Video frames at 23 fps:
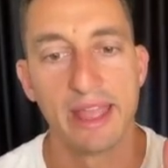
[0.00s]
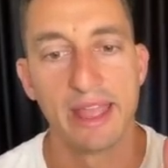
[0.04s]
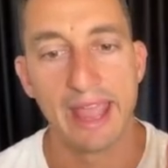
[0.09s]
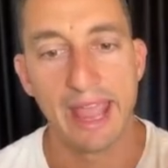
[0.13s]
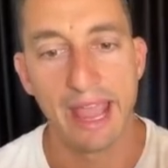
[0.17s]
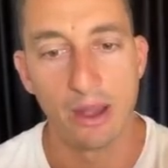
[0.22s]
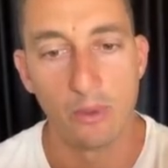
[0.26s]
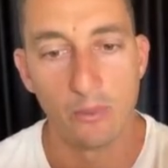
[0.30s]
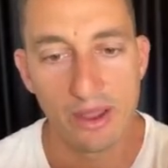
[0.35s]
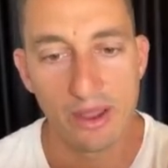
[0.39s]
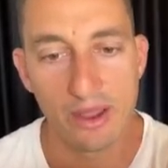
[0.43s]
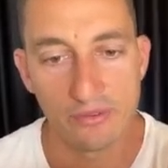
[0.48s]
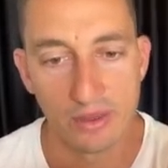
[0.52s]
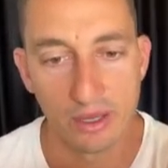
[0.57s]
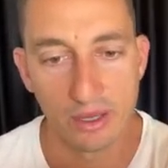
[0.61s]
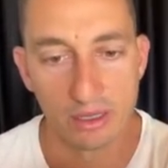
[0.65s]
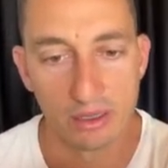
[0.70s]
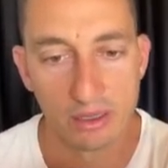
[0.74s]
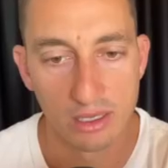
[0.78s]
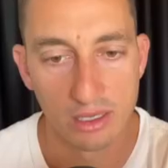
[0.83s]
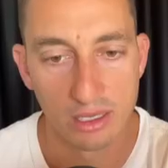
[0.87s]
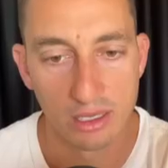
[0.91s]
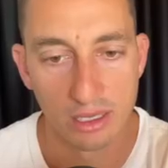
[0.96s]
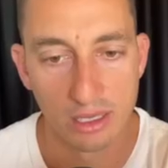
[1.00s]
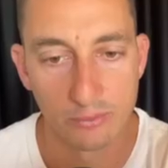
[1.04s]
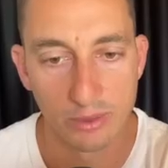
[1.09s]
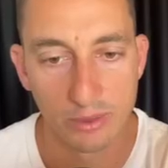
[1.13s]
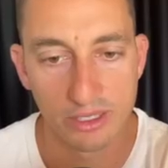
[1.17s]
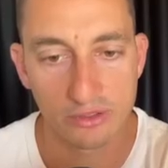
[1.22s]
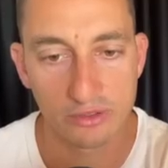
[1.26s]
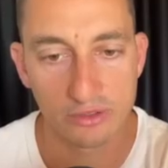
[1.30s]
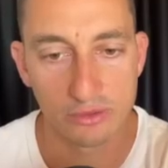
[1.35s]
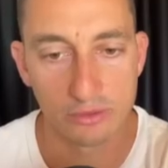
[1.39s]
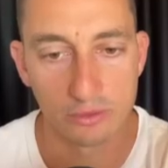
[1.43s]
However, if
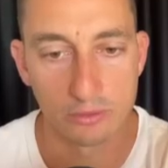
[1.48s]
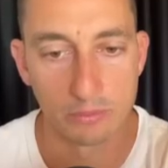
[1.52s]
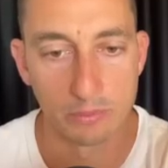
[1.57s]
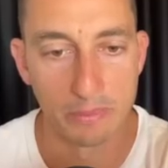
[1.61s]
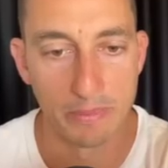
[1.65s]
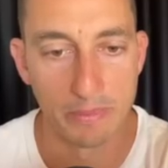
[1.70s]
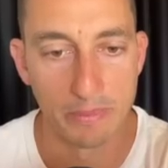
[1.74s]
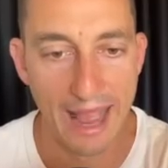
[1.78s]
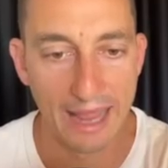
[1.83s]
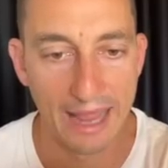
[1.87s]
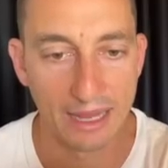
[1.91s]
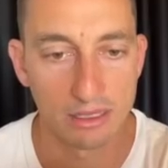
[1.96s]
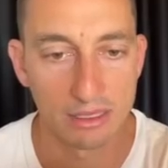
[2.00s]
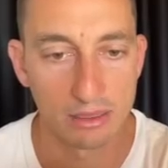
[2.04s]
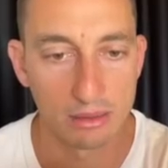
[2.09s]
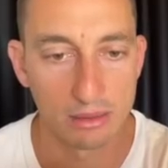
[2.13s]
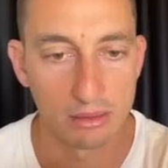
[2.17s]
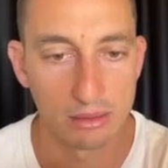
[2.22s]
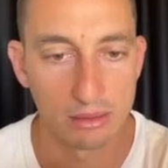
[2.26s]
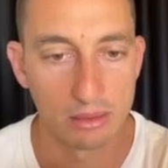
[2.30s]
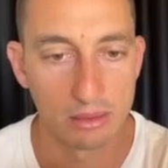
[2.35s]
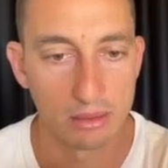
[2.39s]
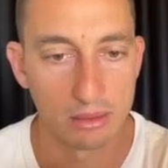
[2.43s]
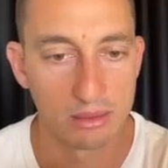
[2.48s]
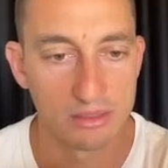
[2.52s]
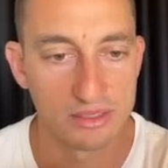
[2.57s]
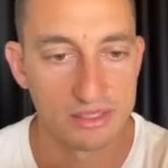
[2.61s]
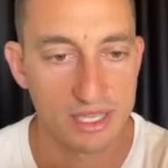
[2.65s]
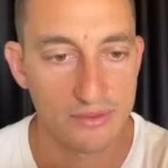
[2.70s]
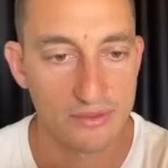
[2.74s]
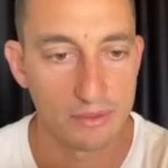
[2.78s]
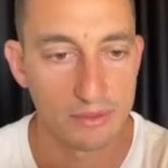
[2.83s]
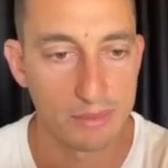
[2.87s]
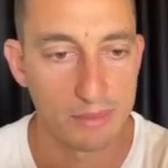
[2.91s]
we just look back
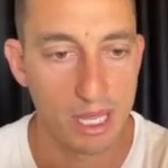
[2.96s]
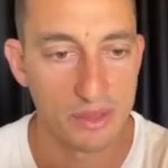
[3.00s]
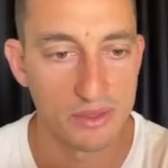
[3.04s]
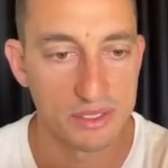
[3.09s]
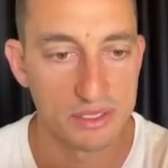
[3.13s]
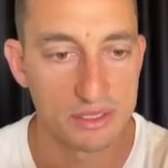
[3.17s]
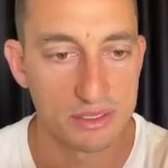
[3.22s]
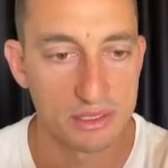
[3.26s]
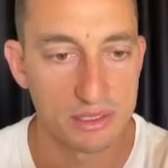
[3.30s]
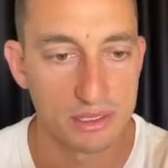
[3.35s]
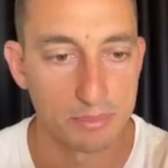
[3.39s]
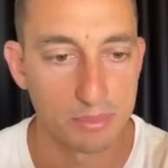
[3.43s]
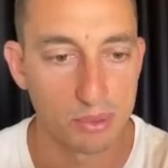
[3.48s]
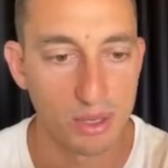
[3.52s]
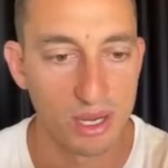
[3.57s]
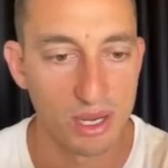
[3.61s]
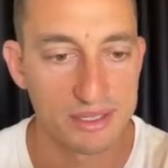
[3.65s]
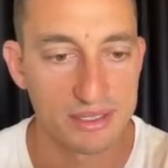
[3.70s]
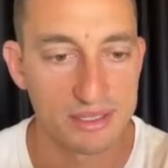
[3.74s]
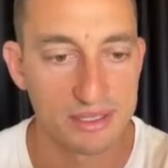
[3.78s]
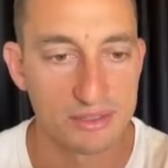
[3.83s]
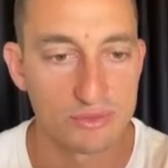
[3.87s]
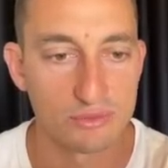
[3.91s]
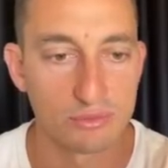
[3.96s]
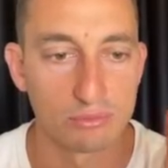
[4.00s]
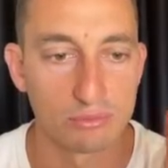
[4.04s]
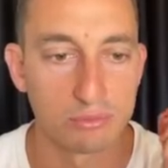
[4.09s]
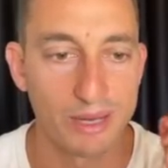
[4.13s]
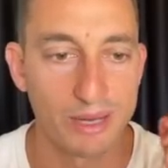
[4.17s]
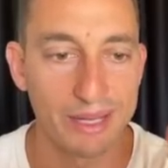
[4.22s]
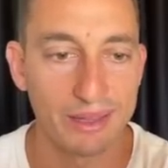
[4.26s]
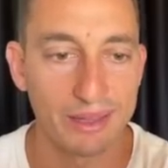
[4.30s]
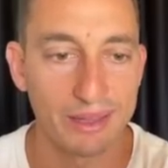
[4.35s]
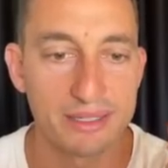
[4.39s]
seven months, the price is
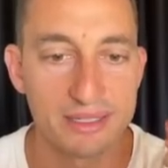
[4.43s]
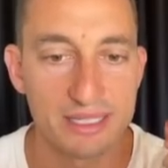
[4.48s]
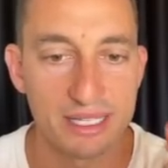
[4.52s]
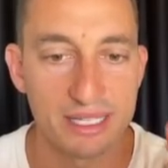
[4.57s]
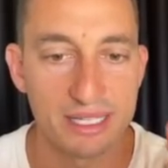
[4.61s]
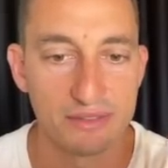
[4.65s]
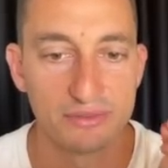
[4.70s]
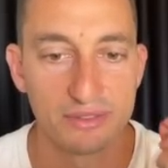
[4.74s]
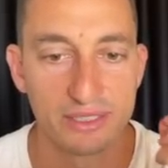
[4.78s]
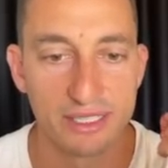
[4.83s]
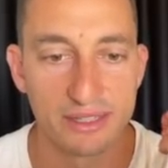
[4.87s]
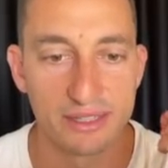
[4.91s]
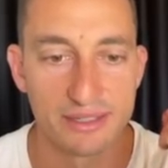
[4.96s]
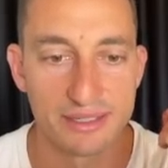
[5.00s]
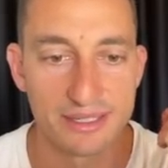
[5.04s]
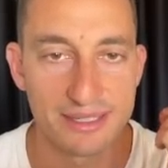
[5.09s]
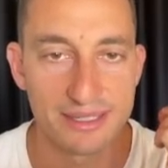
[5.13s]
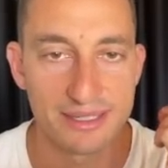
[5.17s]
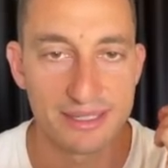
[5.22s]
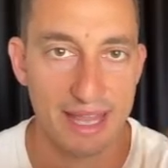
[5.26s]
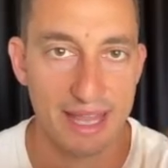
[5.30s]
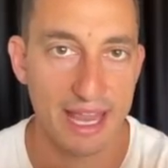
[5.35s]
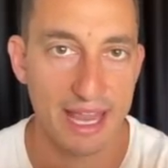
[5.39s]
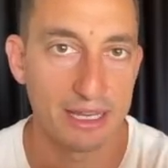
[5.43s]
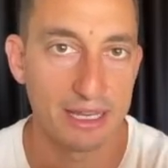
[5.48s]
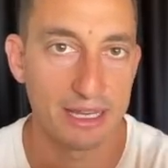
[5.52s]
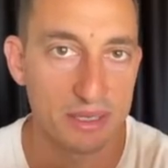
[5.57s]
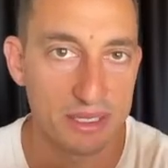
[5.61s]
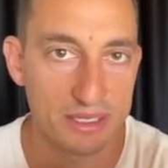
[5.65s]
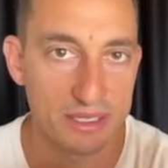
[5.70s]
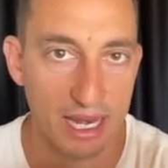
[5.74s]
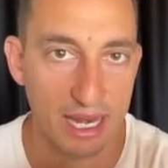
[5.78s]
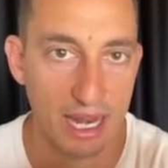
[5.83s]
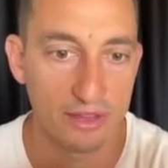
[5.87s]
relatively the same
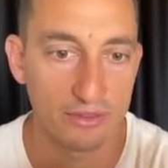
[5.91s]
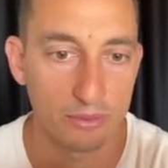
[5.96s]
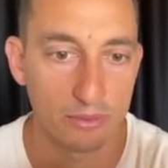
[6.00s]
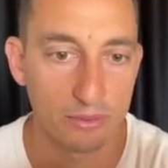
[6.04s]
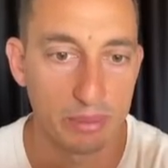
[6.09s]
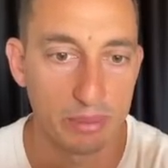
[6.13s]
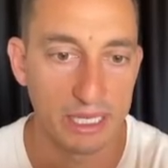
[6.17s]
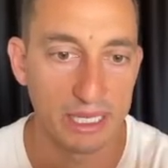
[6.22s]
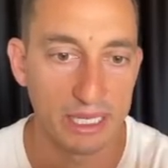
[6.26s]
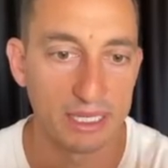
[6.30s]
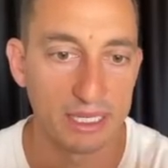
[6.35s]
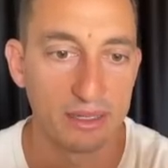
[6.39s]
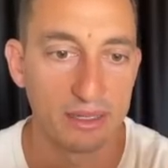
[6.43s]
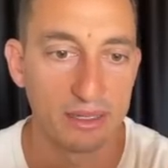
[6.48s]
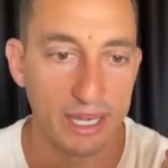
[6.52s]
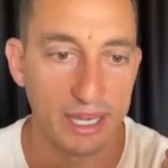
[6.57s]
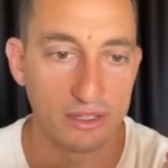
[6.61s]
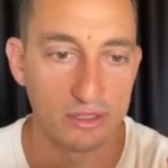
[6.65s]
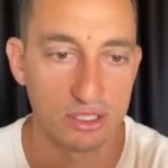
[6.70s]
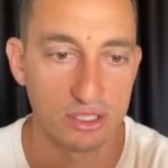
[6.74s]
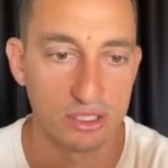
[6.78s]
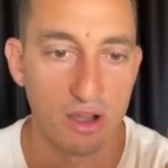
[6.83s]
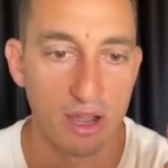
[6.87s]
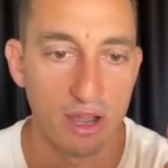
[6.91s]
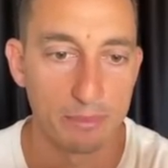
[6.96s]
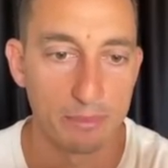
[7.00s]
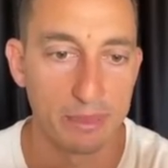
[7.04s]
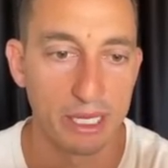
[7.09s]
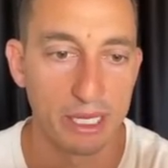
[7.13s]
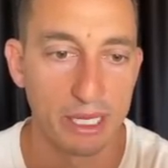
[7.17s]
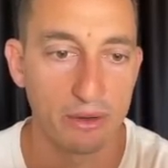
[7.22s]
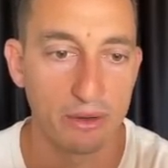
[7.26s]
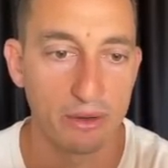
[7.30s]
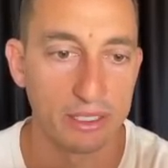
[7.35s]
as it has been that entire
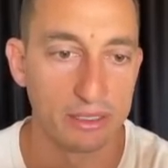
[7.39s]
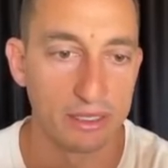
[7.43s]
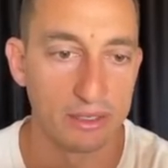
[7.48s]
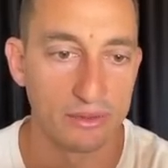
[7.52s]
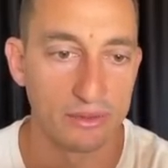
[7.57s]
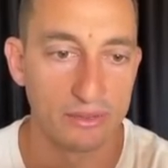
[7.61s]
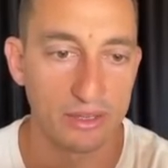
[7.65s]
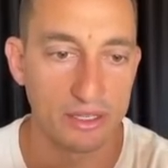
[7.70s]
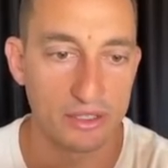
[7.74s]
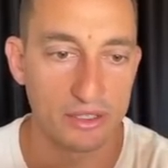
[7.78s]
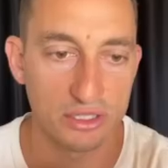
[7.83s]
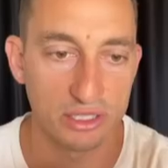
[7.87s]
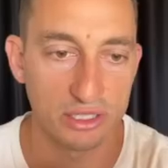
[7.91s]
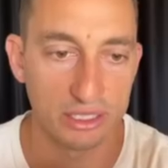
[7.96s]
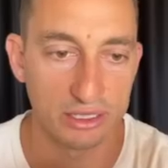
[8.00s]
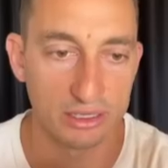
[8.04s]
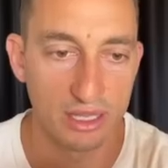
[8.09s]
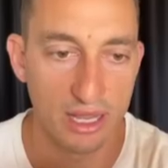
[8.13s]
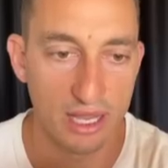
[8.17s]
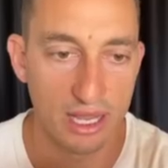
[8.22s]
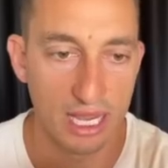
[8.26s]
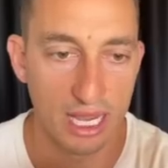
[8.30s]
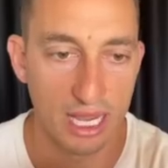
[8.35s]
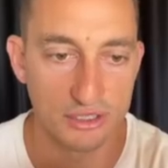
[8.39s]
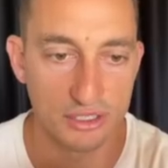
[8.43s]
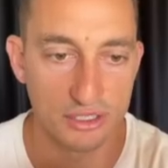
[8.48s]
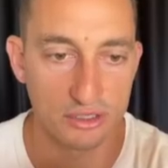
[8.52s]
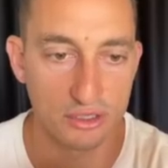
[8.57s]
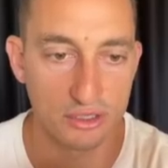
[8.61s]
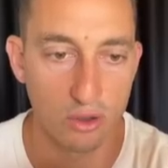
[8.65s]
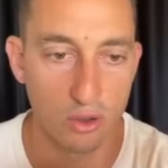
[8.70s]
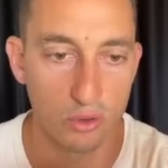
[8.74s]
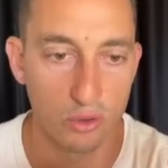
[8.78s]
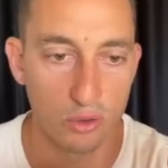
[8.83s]
period and essentially has
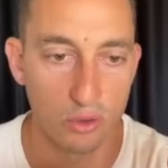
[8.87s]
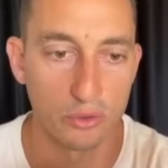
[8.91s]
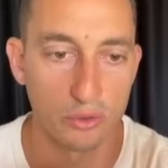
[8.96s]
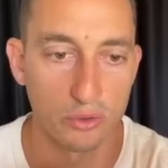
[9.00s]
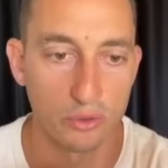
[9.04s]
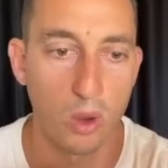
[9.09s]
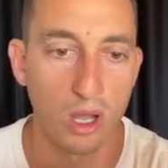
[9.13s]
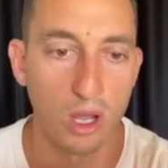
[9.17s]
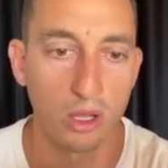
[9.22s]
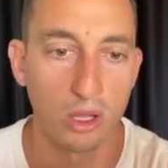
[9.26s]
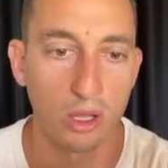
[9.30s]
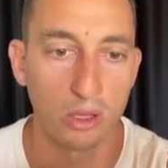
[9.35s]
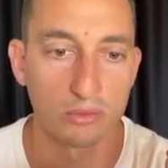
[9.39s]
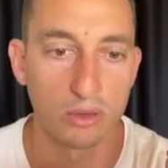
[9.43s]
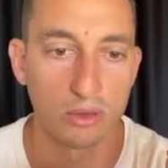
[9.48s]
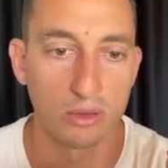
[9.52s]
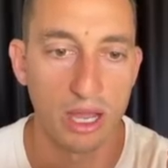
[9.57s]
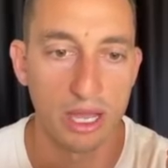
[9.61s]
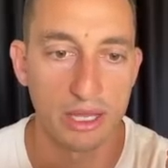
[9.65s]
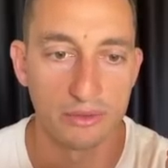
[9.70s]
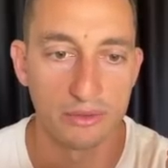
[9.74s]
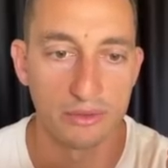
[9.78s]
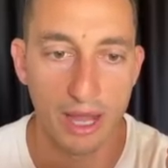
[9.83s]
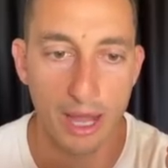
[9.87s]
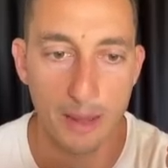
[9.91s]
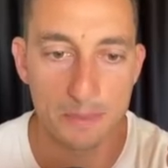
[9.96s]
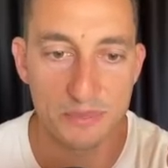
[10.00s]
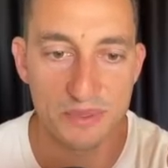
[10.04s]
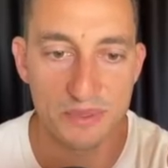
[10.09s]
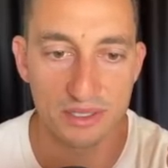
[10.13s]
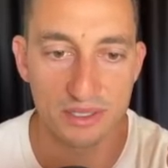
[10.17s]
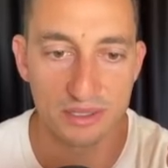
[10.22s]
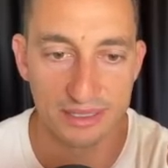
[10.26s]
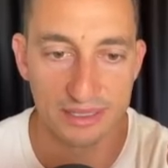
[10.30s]
just gone on a wild ride of
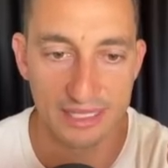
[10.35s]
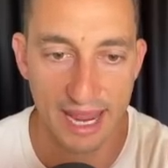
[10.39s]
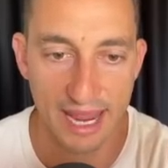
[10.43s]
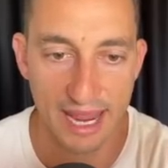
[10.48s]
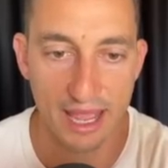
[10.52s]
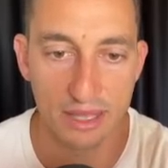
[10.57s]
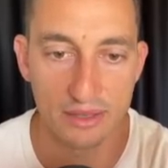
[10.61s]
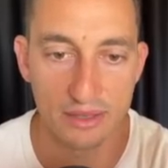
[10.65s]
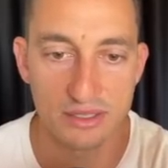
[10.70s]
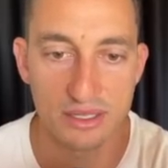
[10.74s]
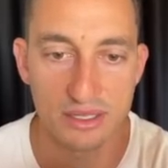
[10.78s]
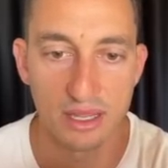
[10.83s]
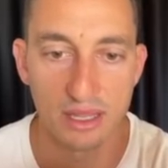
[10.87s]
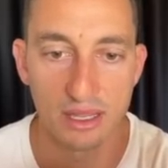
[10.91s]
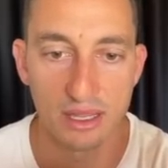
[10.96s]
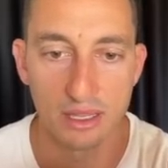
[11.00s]
ups and downs,